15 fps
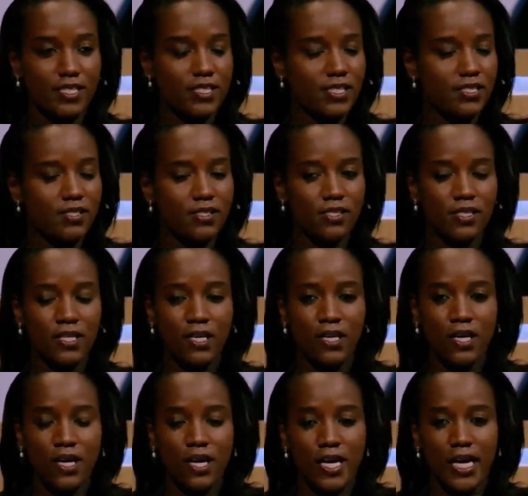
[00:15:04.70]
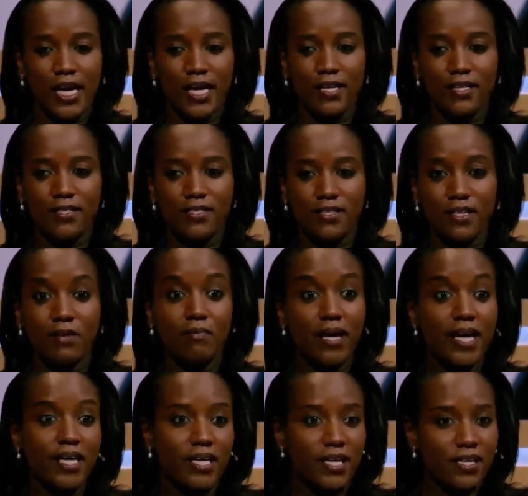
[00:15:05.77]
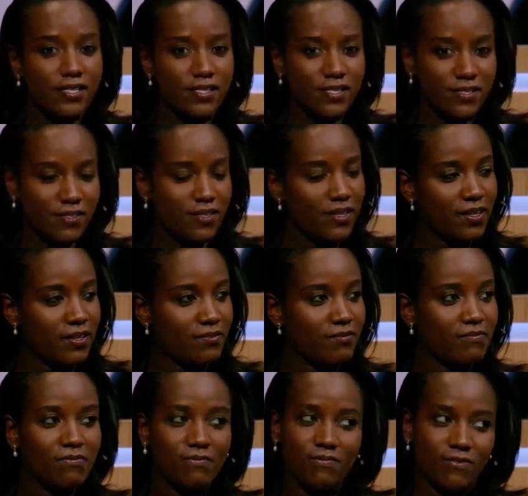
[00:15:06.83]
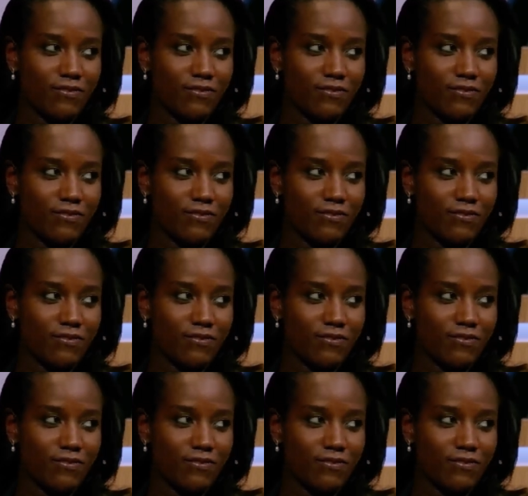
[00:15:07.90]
dissidents. And in my case, they